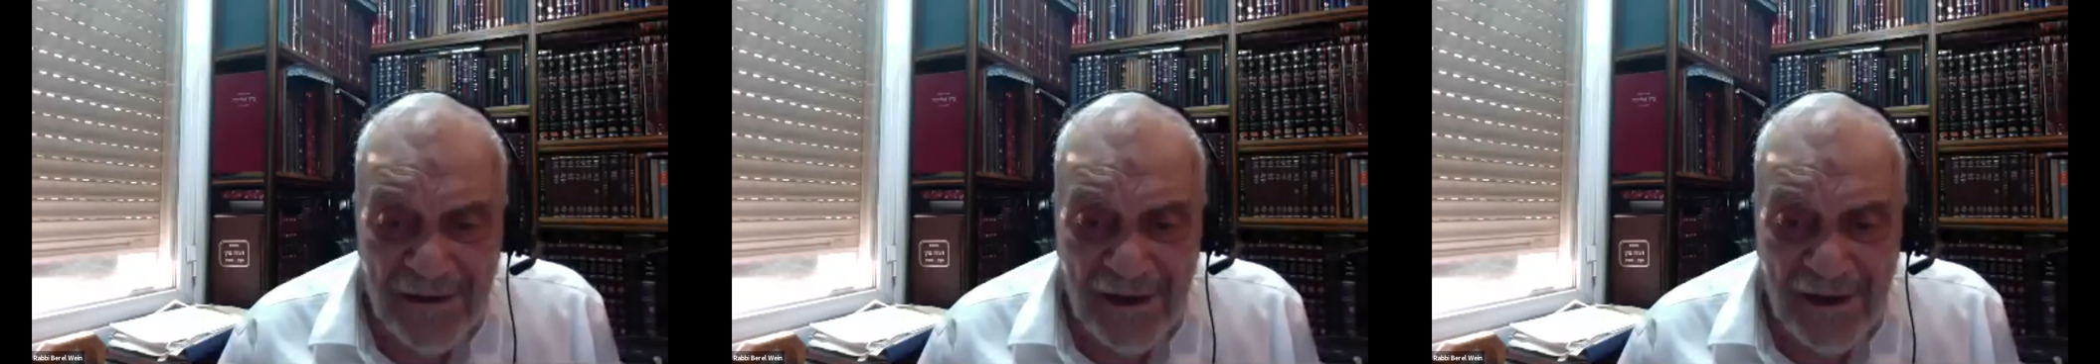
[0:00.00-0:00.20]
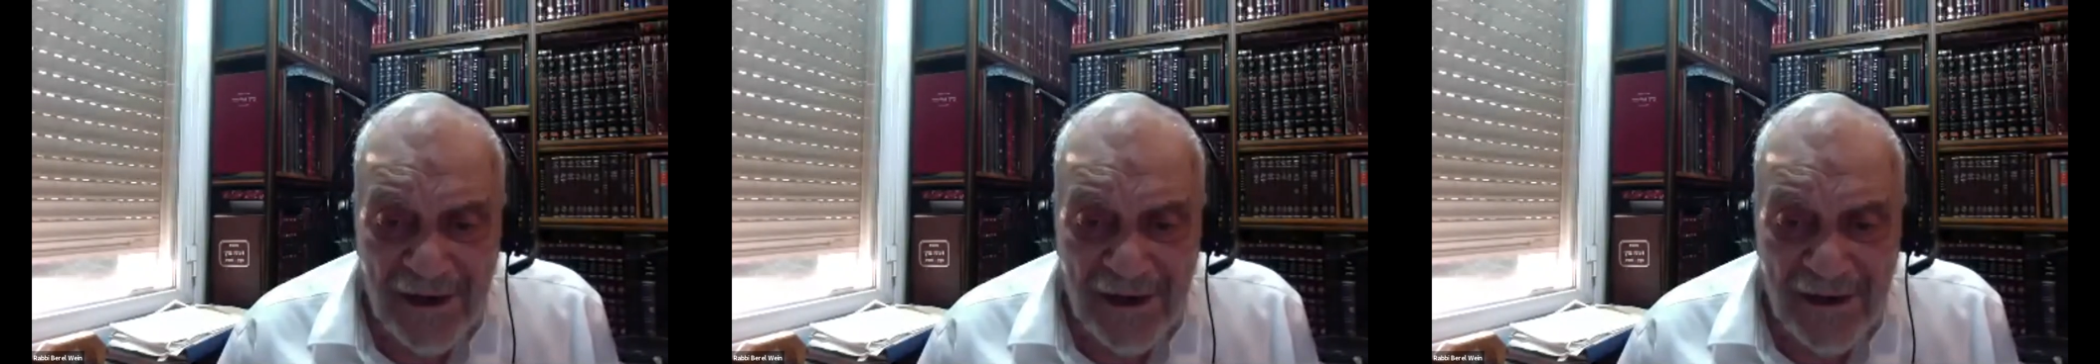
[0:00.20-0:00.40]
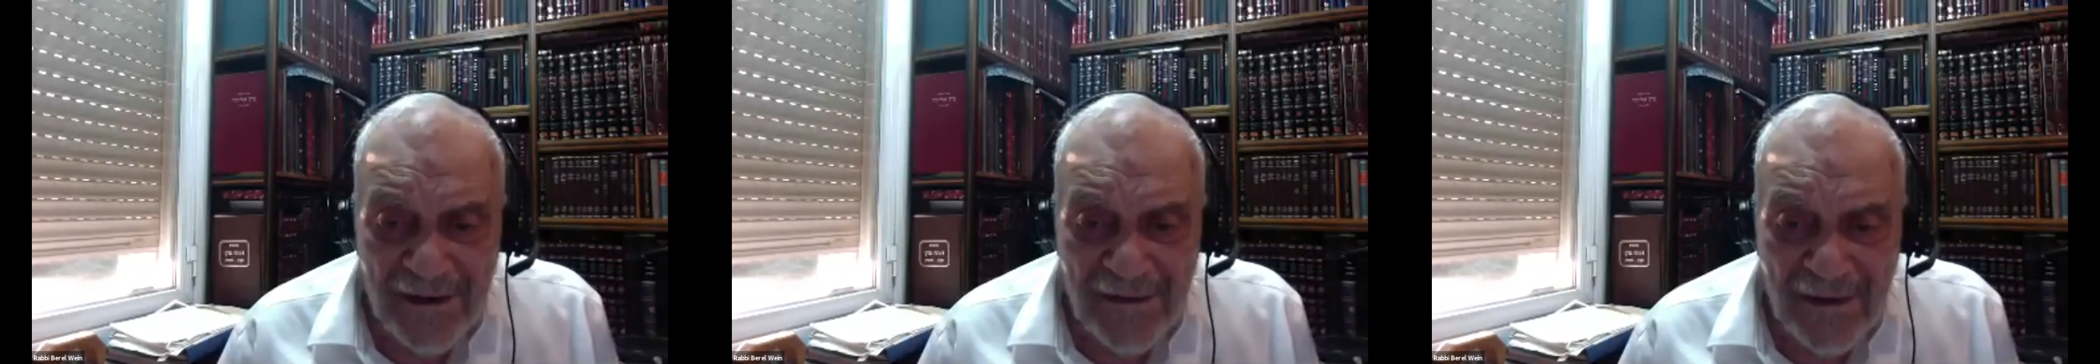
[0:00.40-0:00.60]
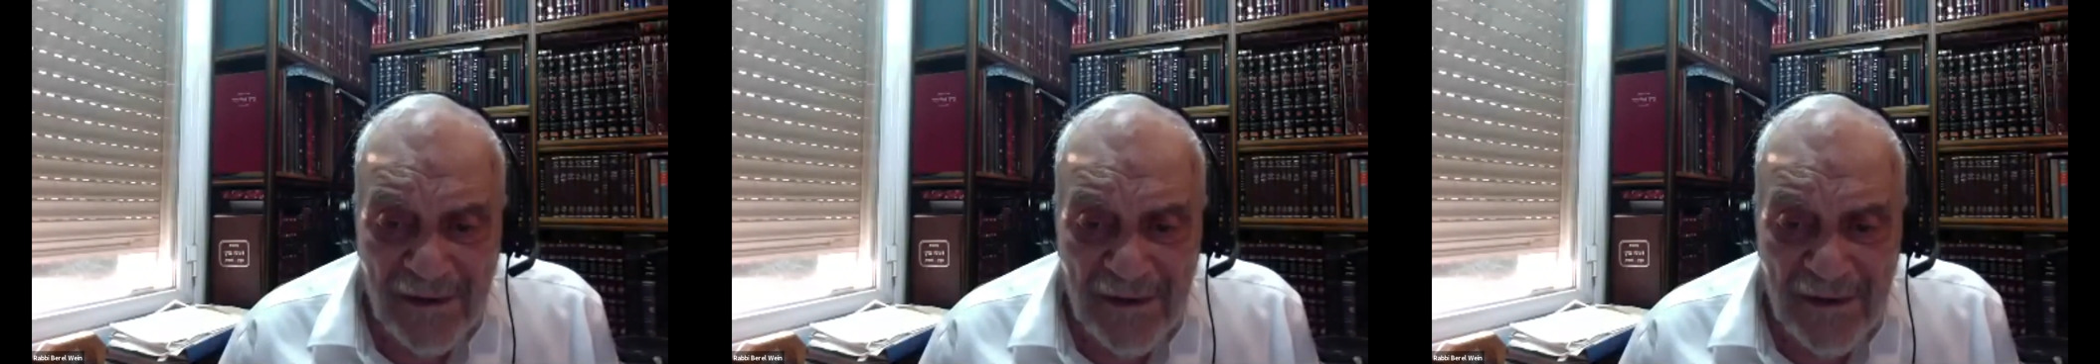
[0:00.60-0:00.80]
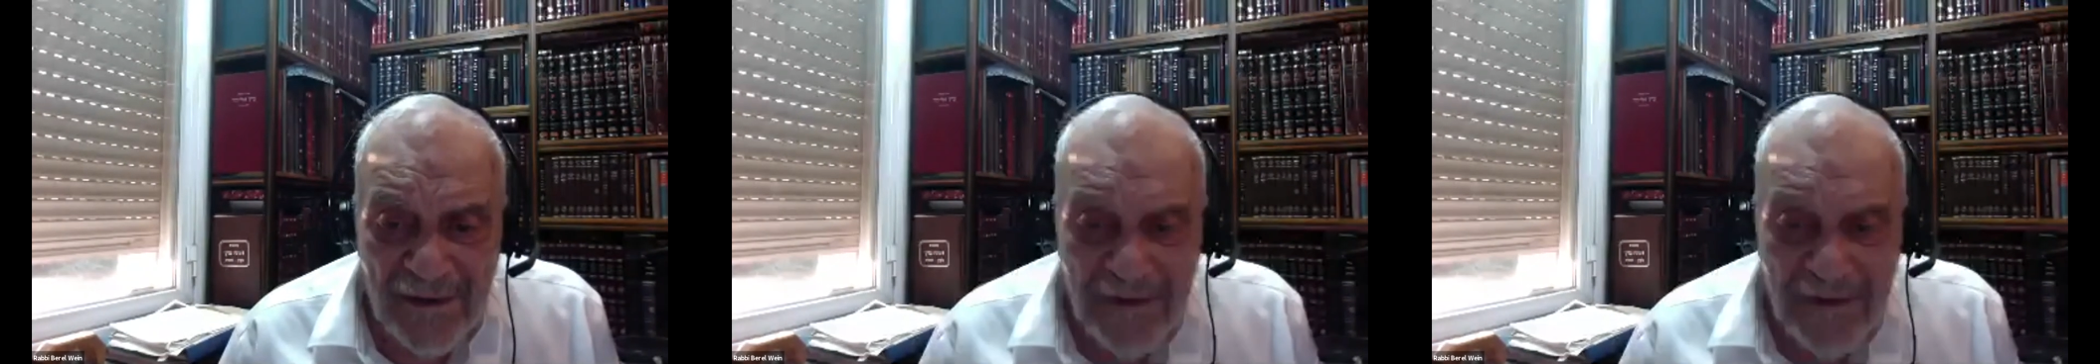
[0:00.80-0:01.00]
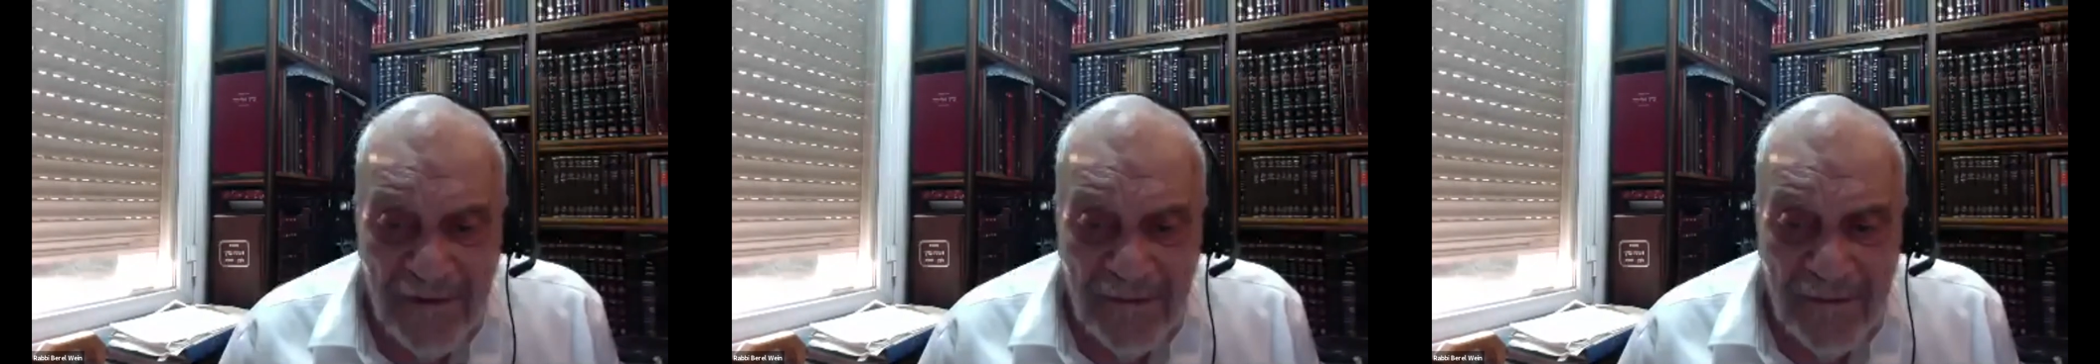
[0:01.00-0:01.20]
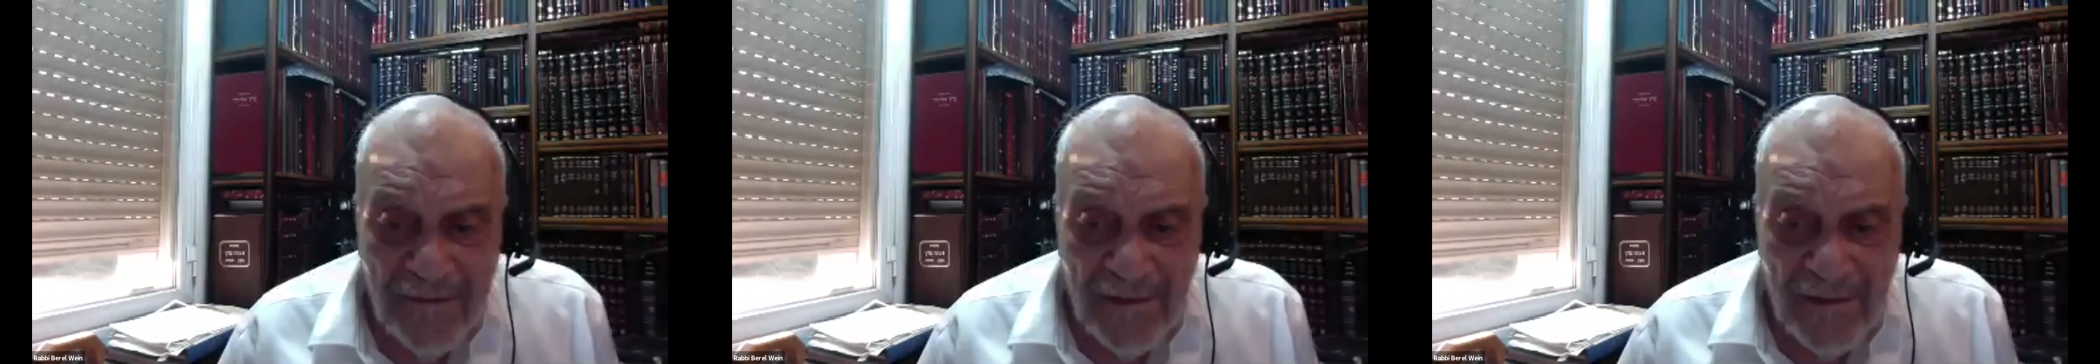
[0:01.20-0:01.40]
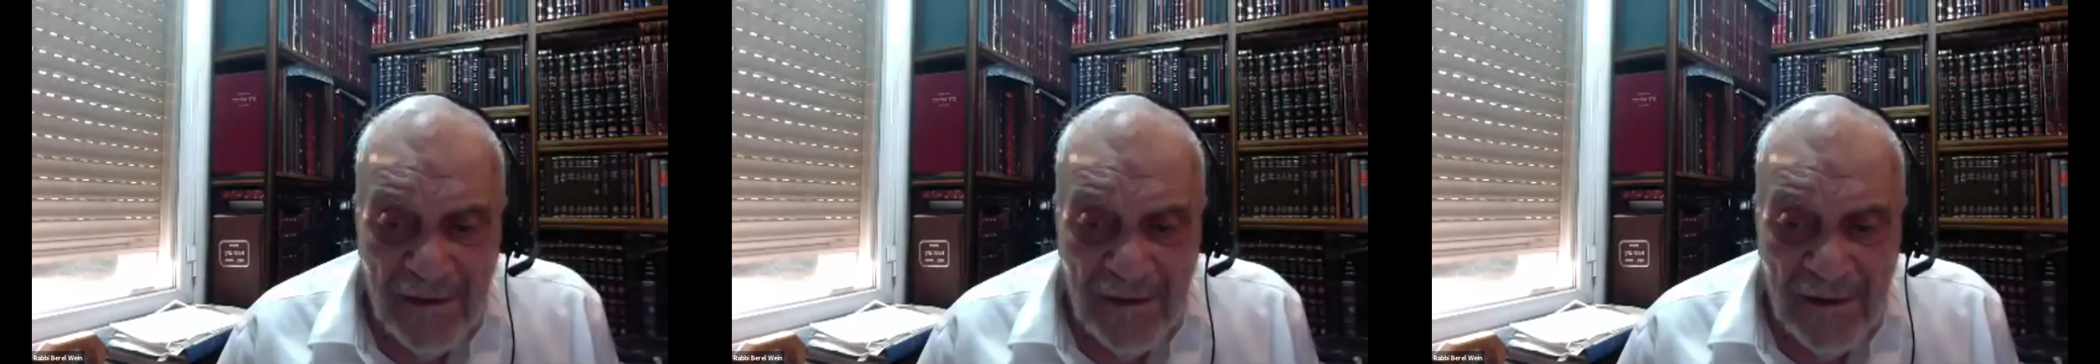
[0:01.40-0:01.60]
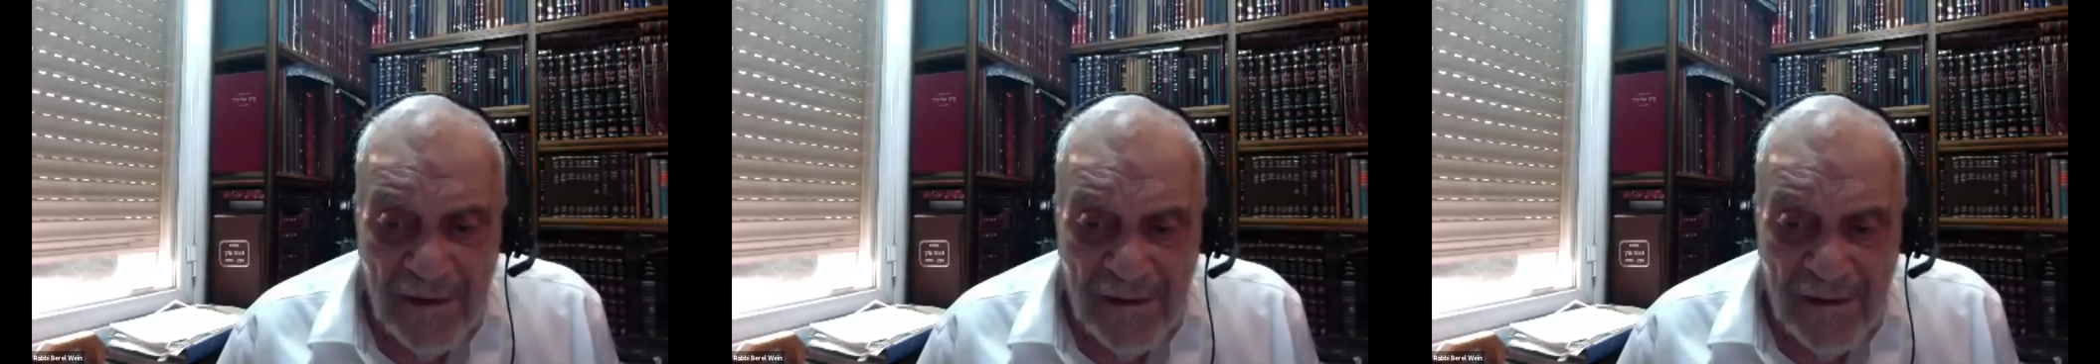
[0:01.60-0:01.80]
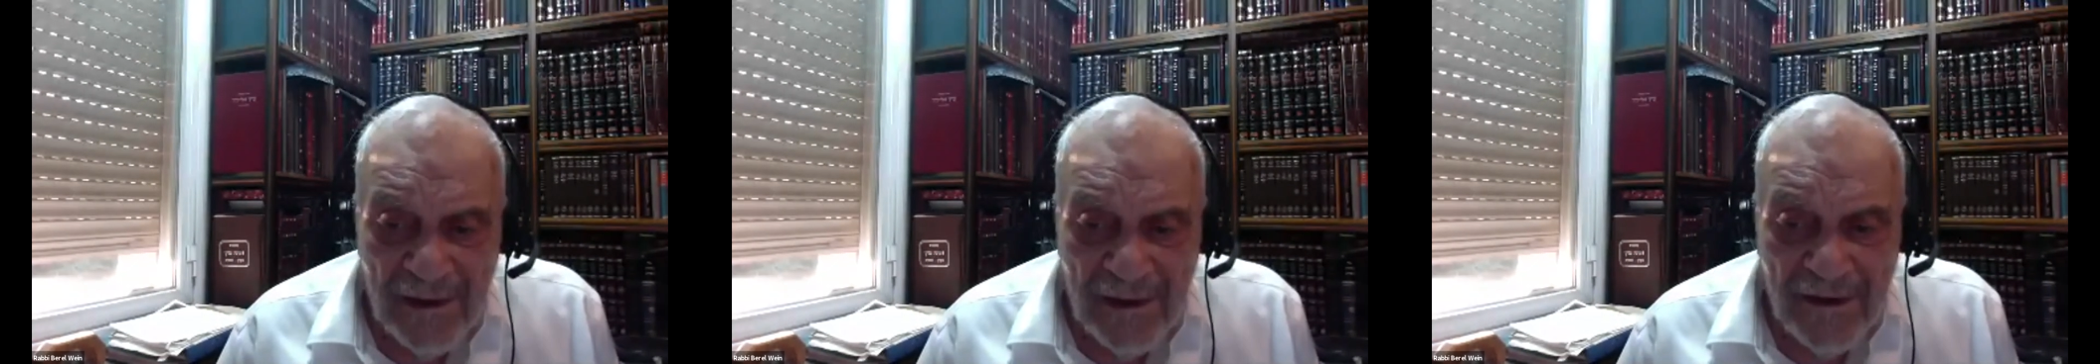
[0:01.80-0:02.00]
time, that